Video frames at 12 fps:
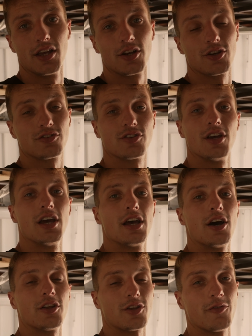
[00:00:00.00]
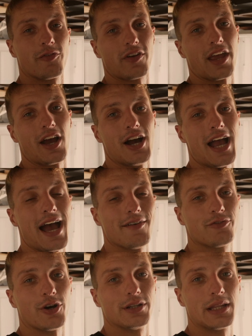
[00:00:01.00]
Because don't forget, I
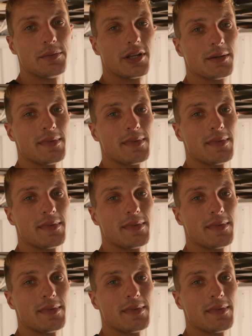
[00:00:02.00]
have got a limited